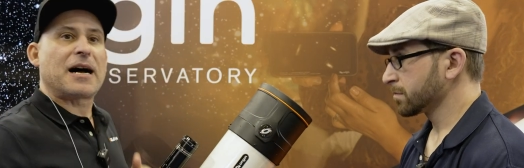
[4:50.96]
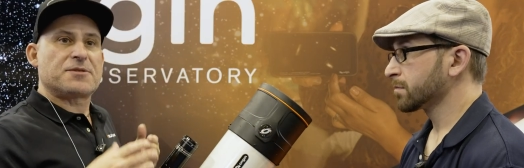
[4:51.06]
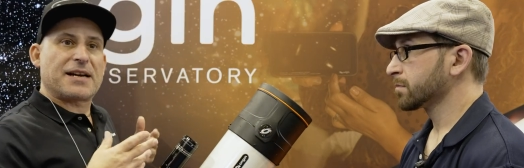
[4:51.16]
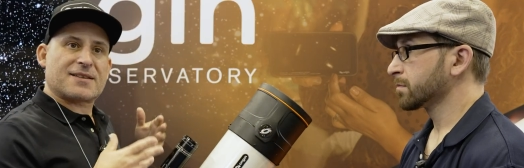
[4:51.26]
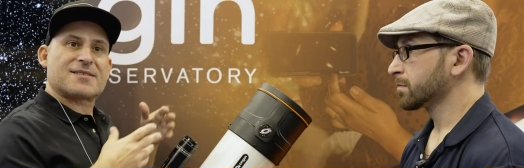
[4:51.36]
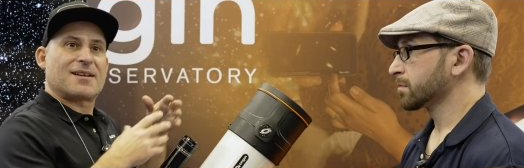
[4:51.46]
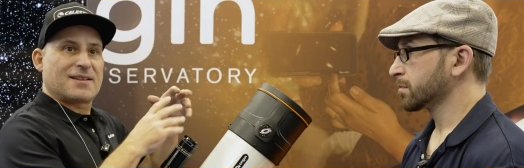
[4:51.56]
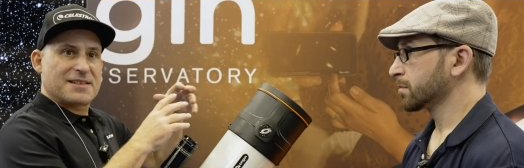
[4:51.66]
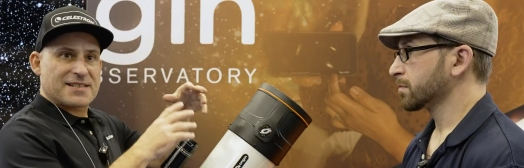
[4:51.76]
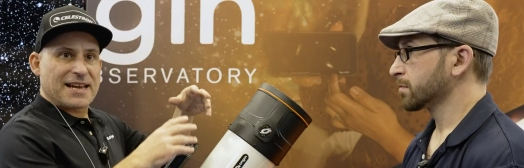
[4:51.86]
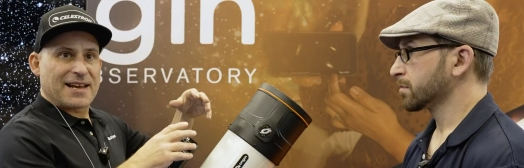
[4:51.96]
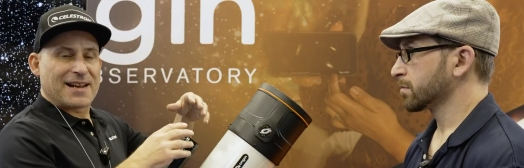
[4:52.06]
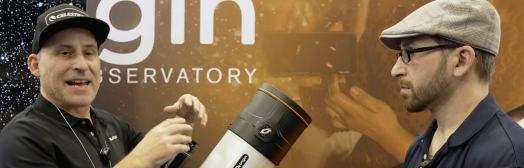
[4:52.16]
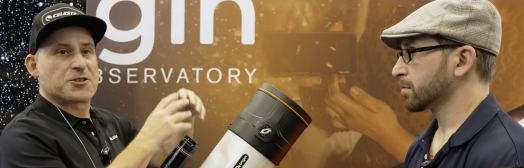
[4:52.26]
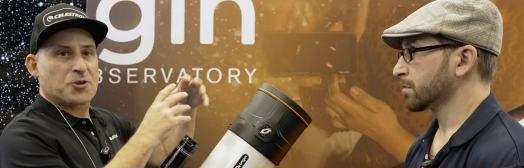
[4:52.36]
Speaker 1: object, let's
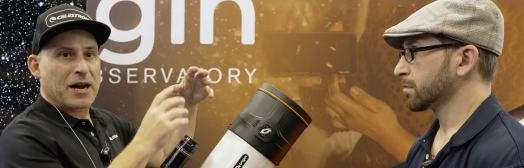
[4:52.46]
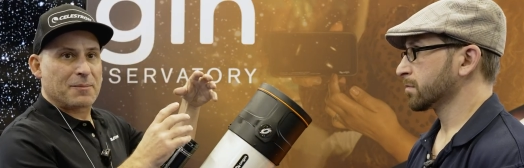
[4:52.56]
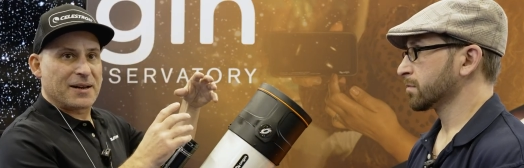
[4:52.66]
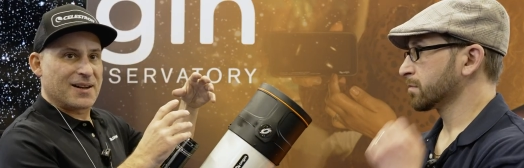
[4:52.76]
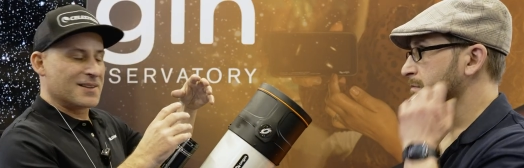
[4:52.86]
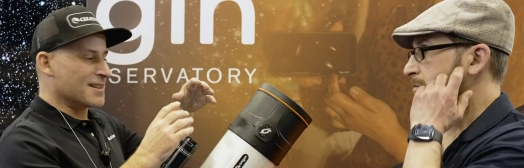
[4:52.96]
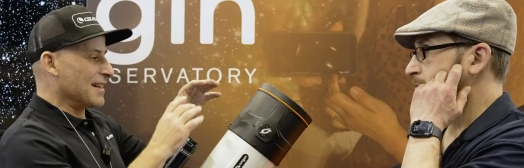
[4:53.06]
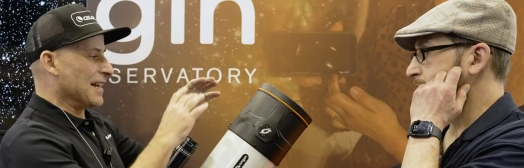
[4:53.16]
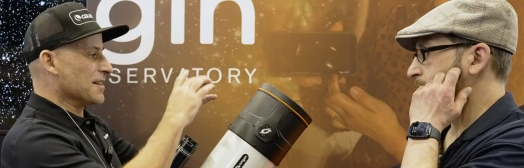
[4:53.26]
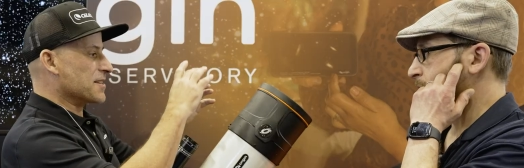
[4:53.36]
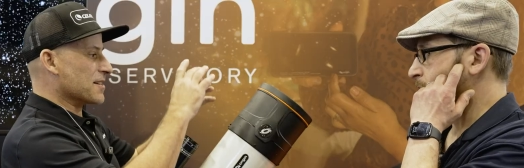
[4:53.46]
say Andromeda, and it